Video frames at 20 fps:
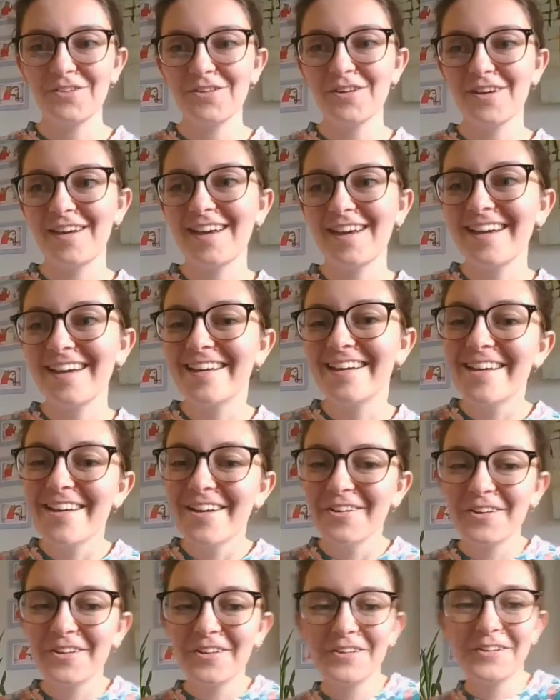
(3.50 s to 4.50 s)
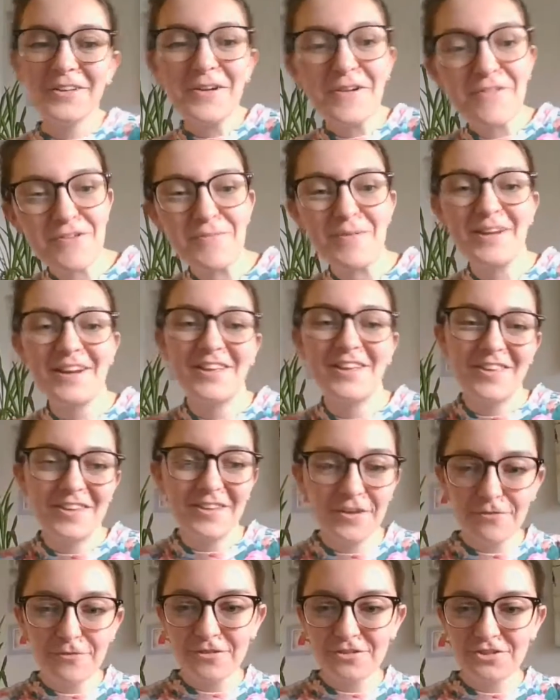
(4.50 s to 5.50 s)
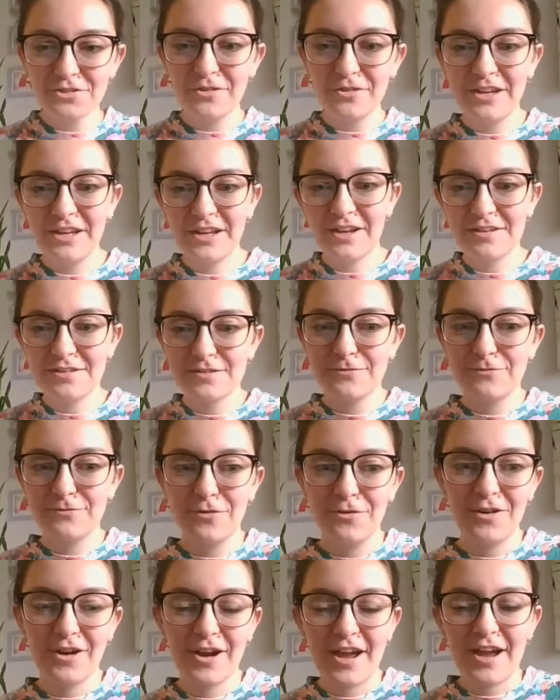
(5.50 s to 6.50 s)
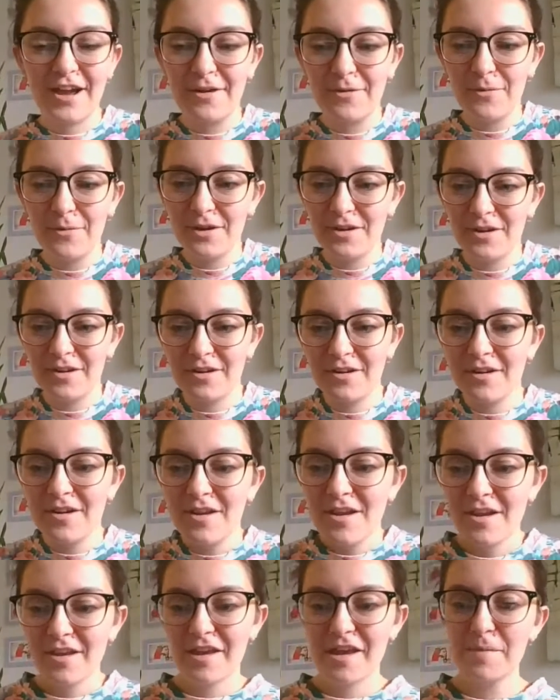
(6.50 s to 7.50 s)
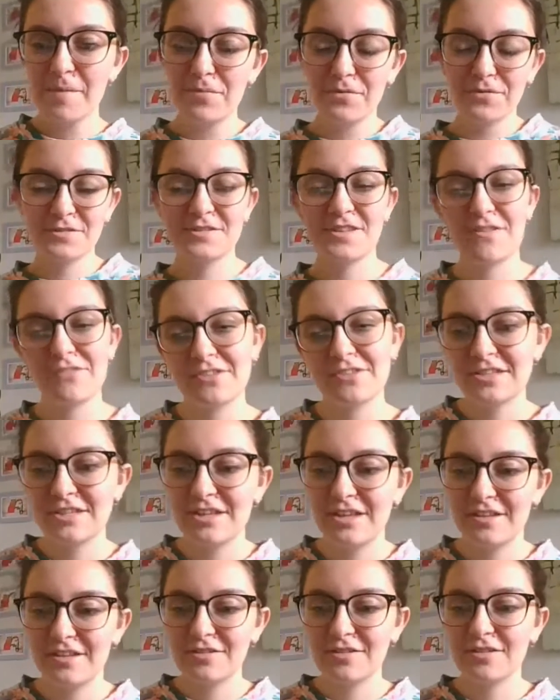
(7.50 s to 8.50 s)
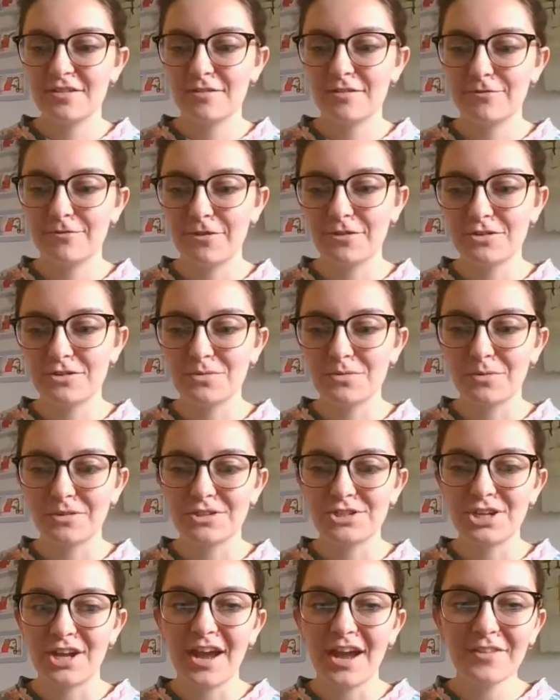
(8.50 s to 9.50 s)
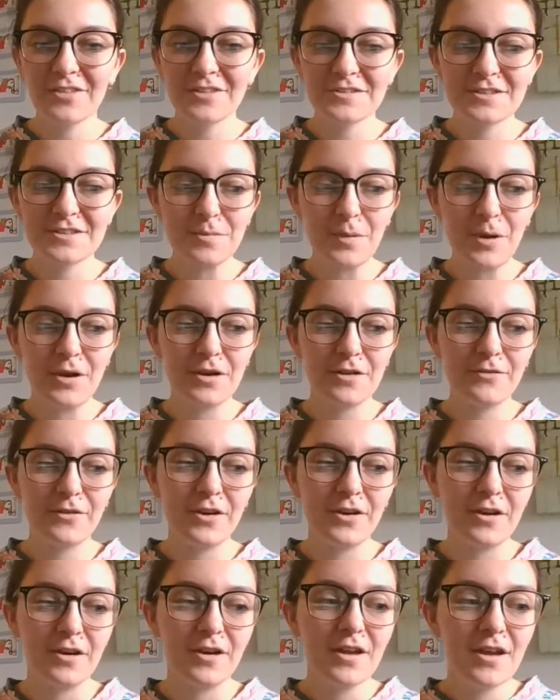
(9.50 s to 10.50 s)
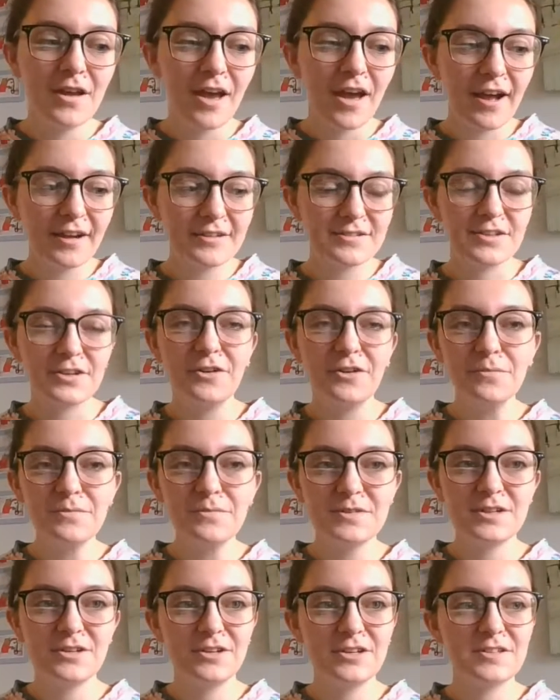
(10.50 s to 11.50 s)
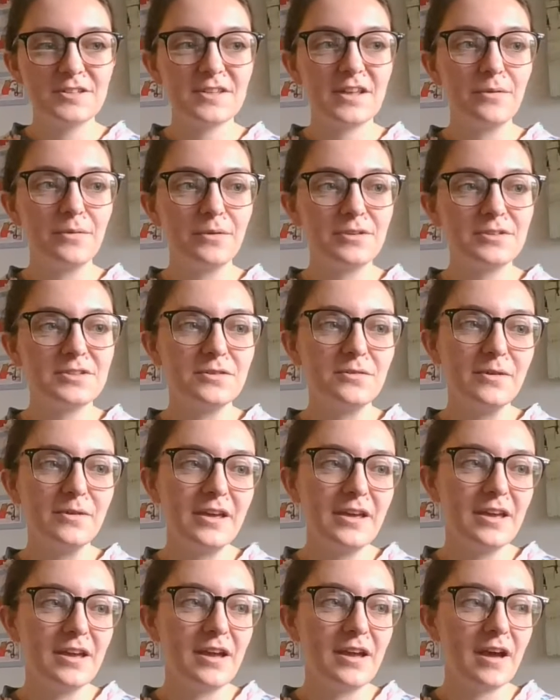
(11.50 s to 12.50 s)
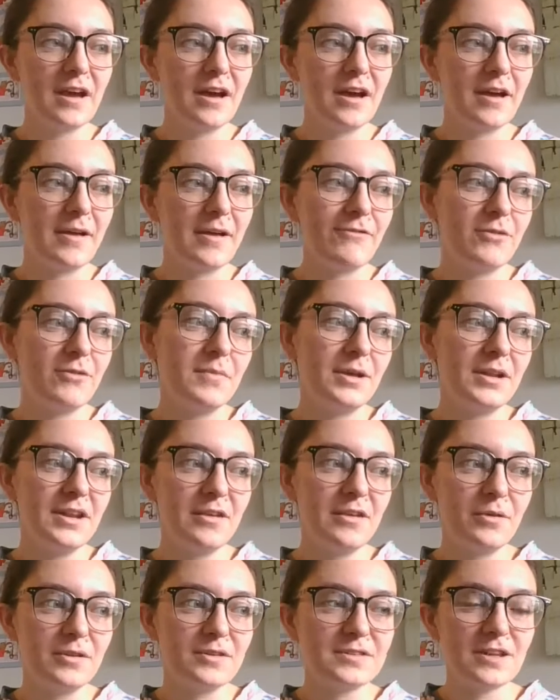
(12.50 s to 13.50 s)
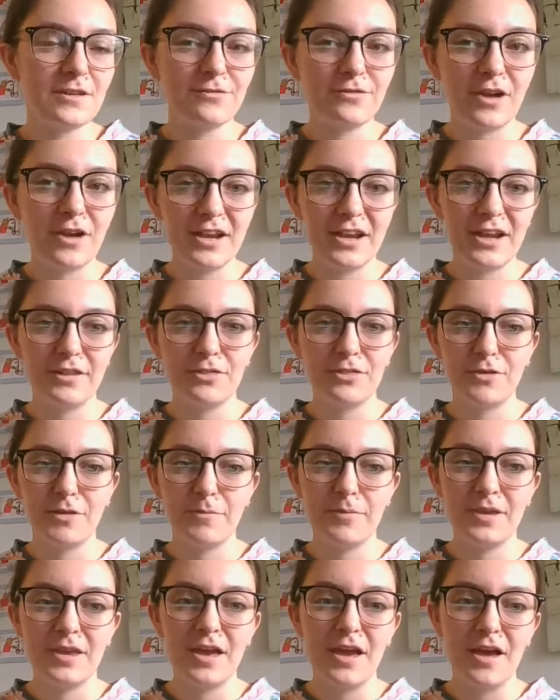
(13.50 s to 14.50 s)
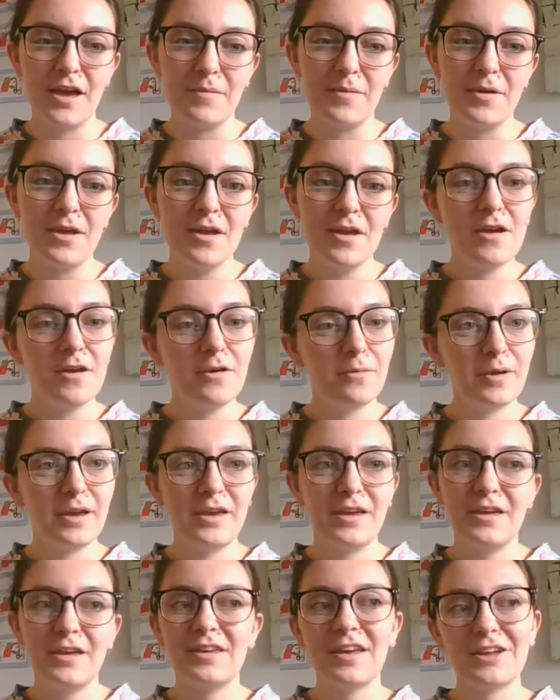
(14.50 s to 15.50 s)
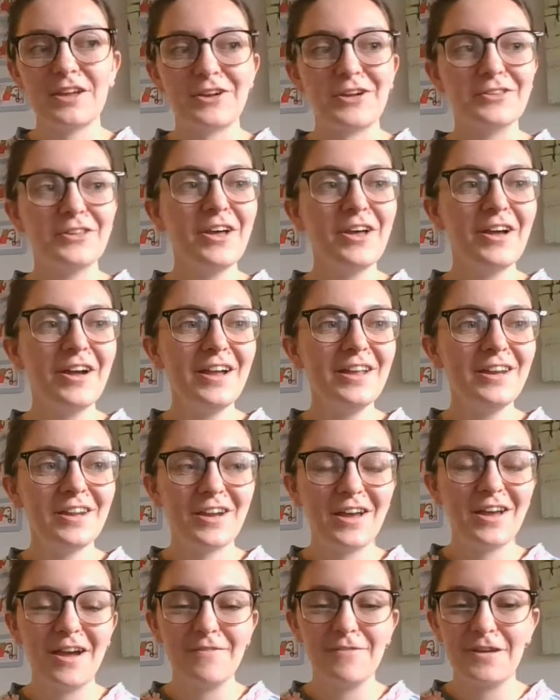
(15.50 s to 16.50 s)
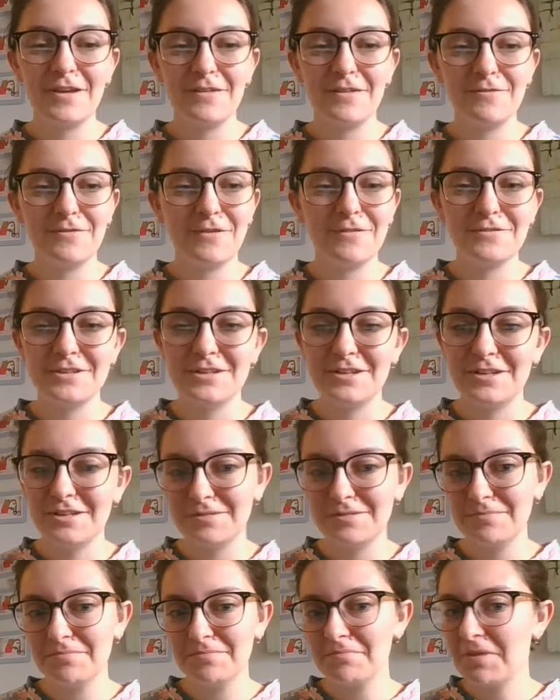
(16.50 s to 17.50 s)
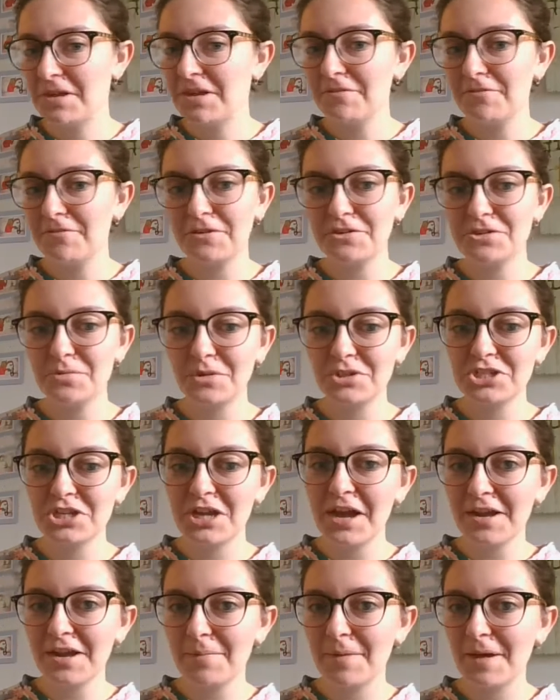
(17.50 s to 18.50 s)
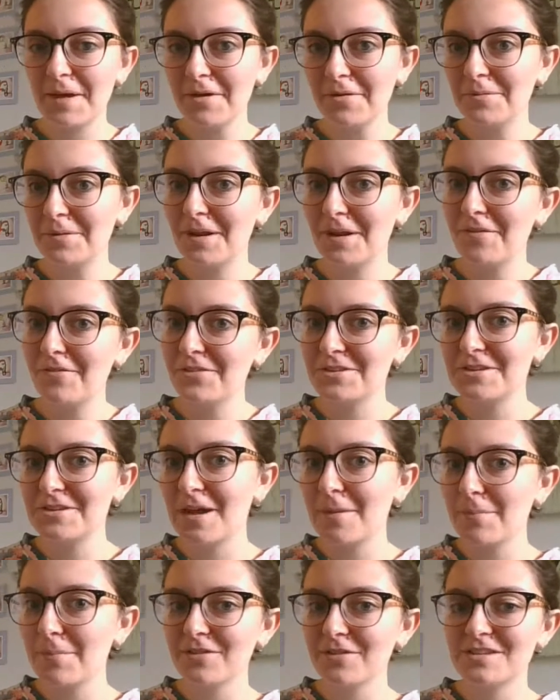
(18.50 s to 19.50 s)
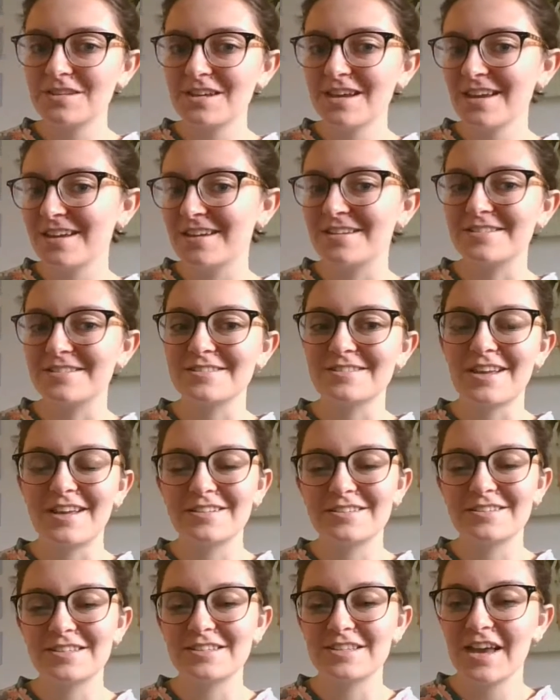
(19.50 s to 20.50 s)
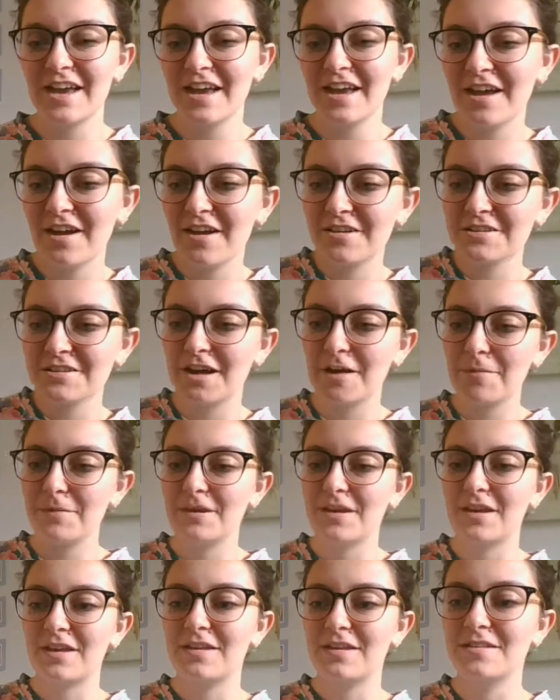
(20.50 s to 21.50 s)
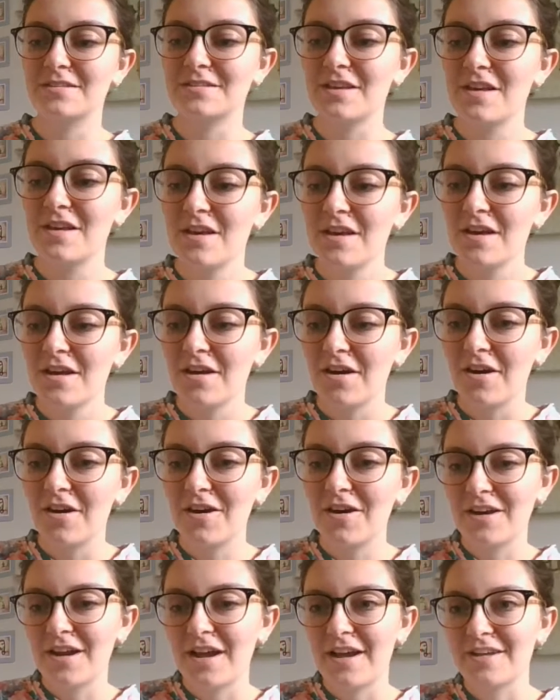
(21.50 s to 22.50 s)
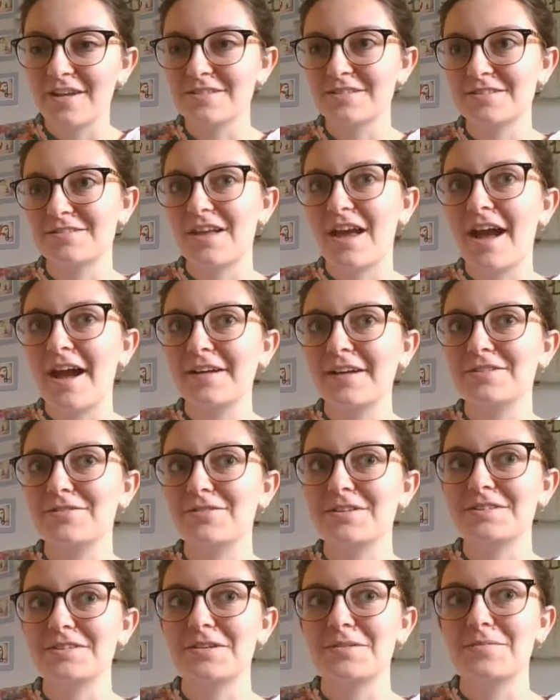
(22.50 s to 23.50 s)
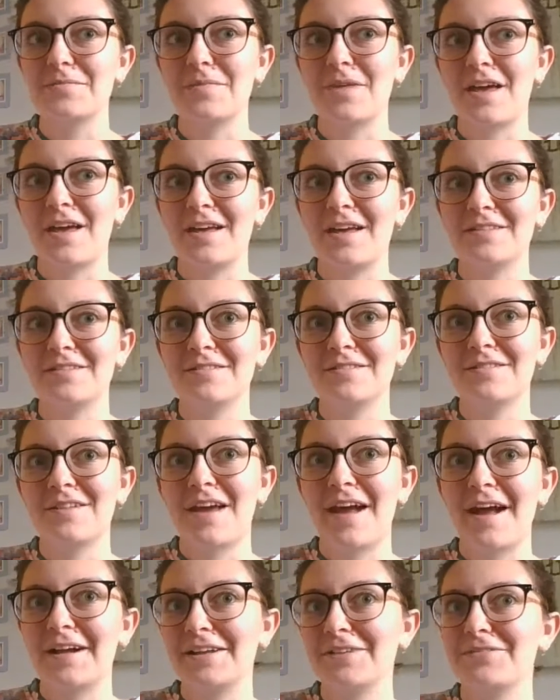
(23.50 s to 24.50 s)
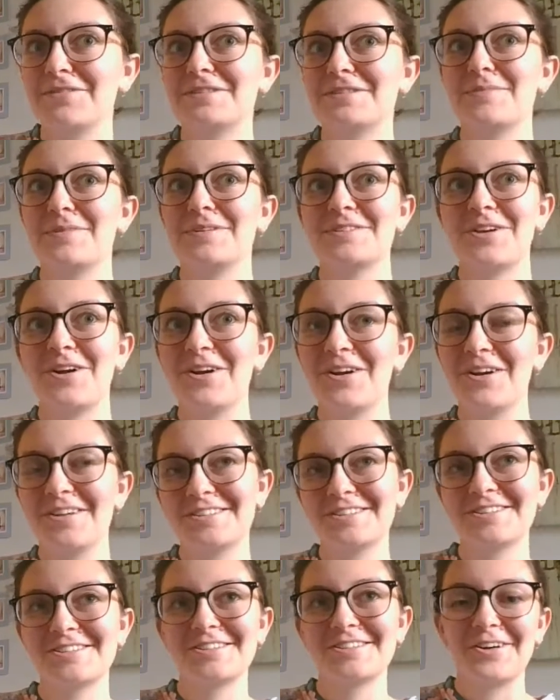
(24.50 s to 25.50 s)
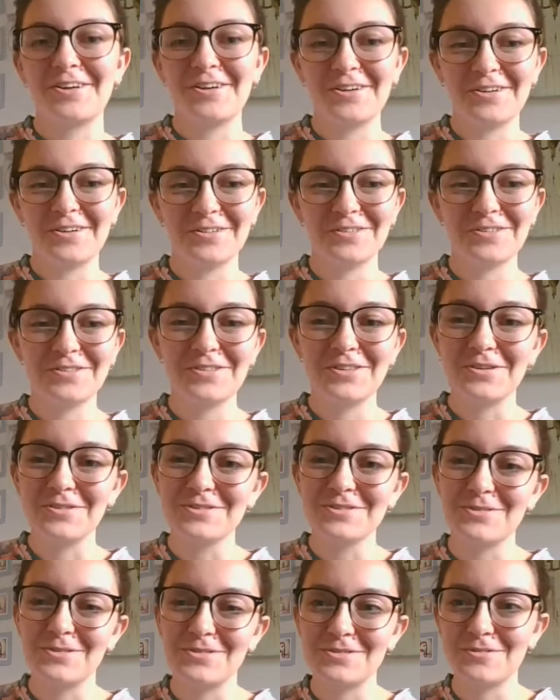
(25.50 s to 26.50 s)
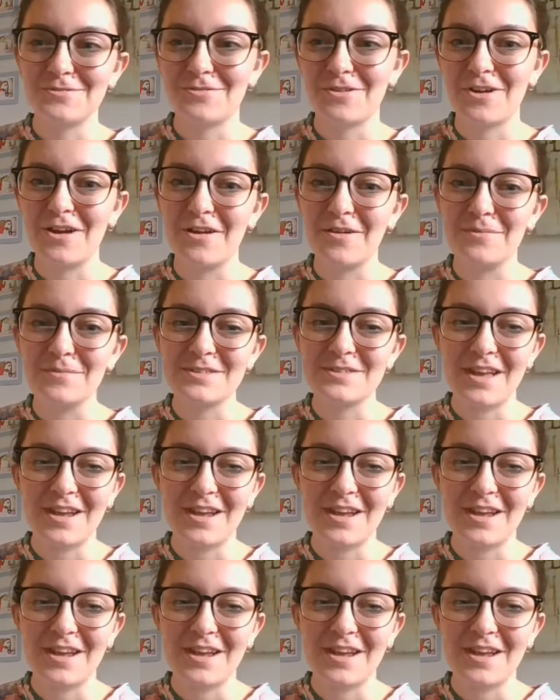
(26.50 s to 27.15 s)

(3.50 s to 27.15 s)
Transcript: Okay. hello, everybody. Thank you for joining us for our April 17th virtual chat. This is part of our Act at Home series that we're doing uh, every Monday, Wednesday, Friday at 3 p.m. We get online and have a 15 minute virtual chat about whatever the topic of the day is. And today, our topic is art as activism and activism as art, all those sorts of realms.